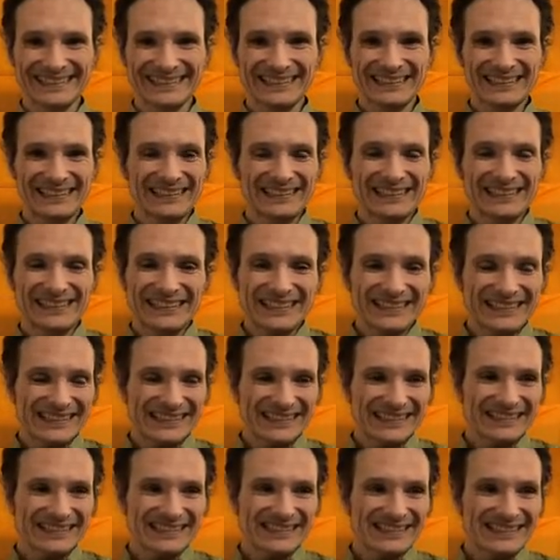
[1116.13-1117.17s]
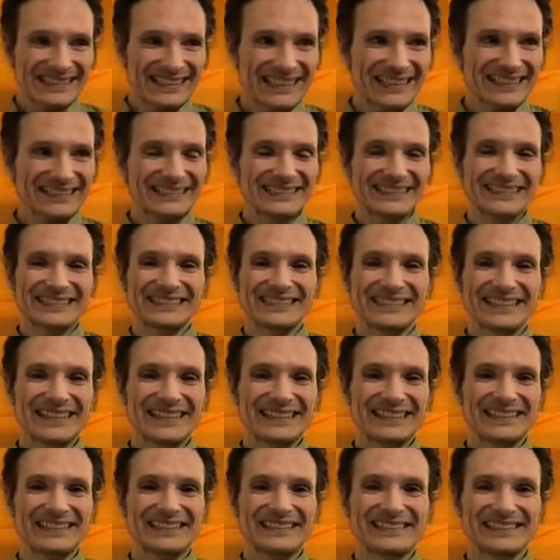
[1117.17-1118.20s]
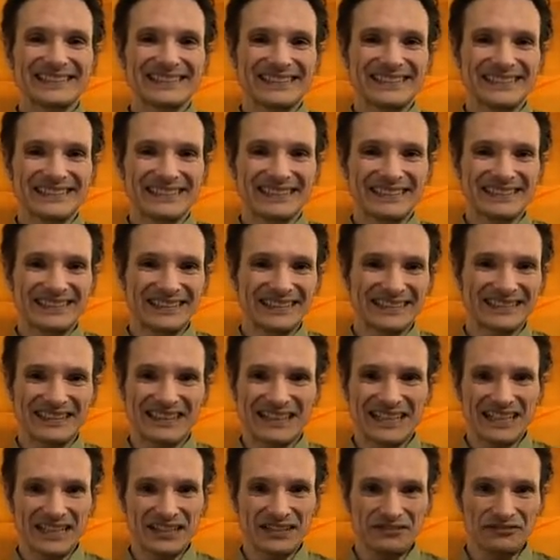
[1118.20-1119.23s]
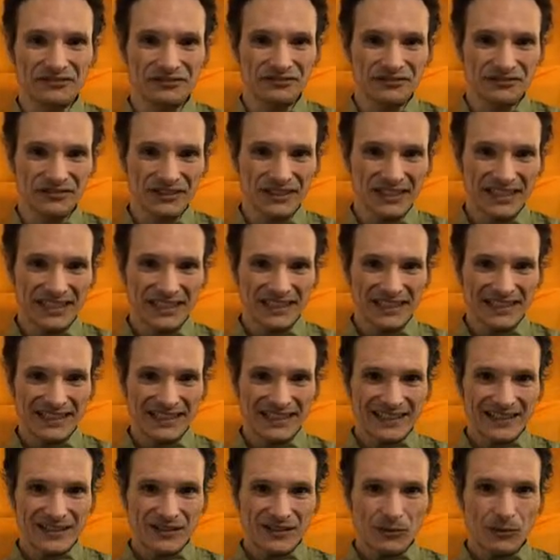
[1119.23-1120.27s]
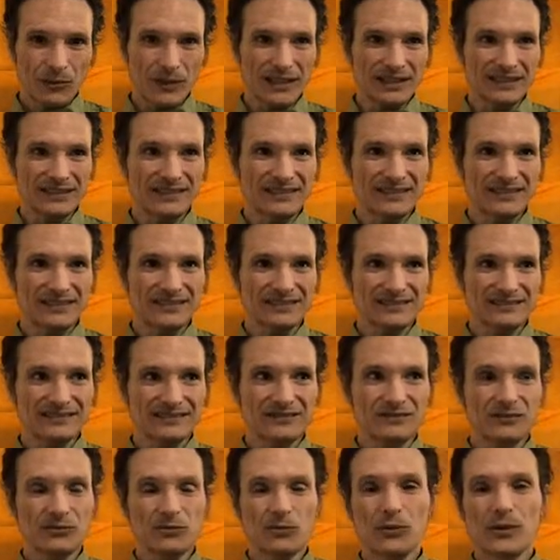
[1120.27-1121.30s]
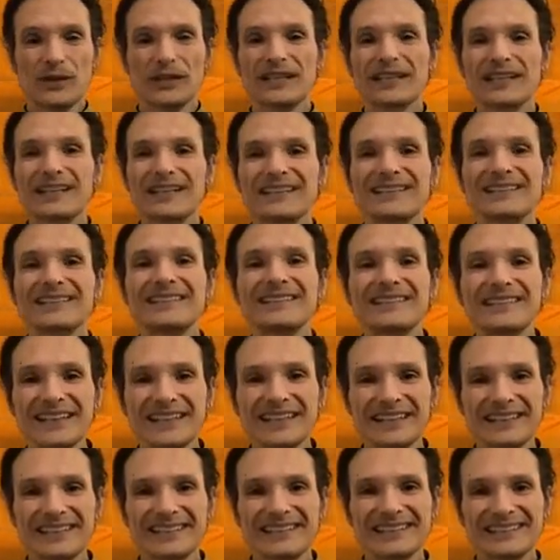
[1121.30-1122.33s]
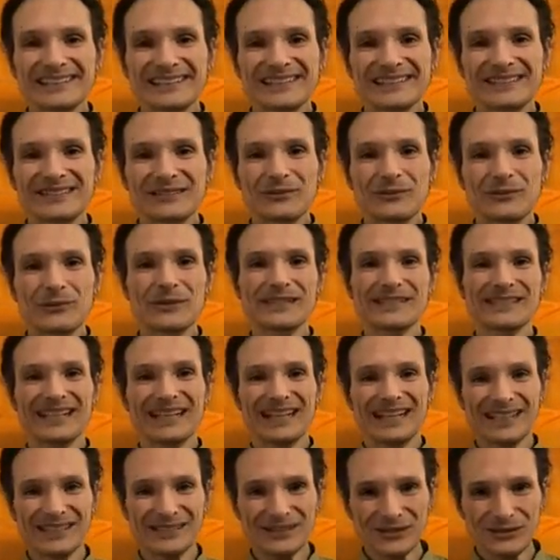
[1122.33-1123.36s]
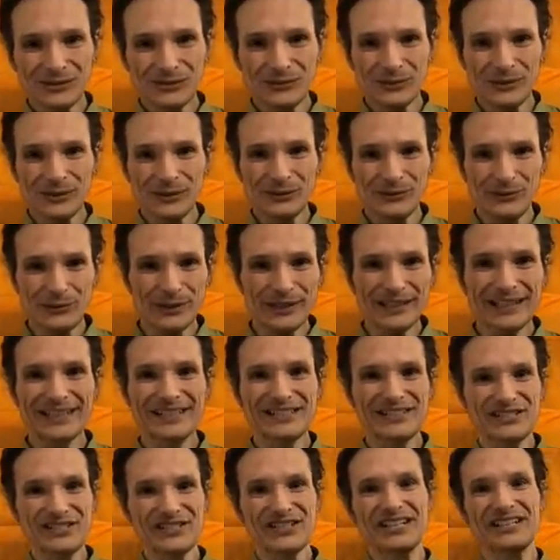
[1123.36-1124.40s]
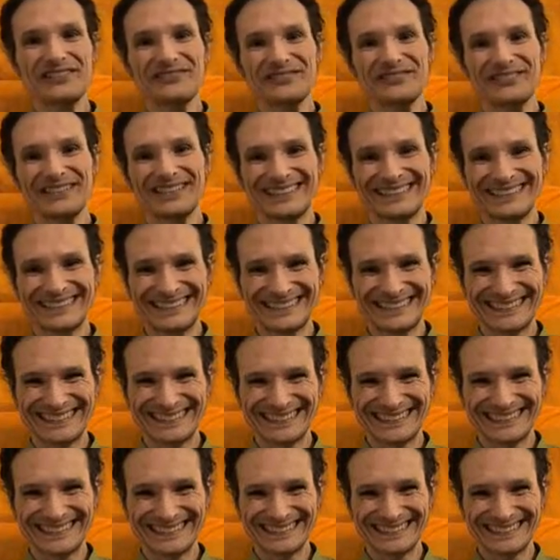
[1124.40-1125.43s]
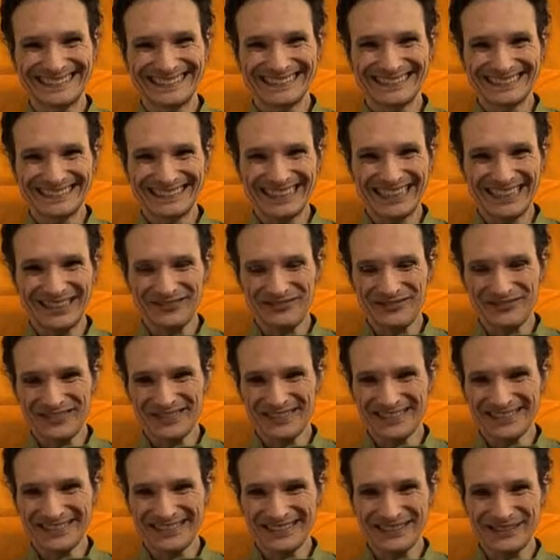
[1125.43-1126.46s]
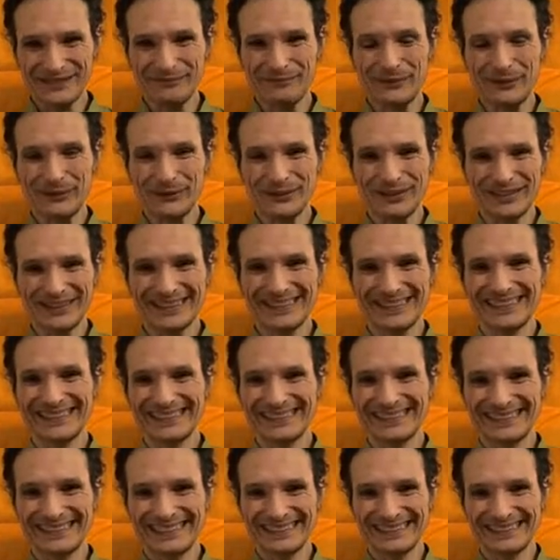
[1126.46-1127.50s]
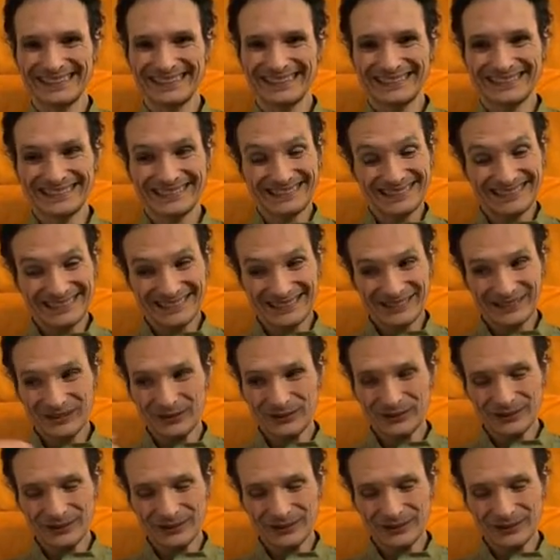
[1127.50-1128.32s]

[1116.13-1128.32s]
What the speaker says: there is nothing else in this life what we can take with us when we are traveling after this body. So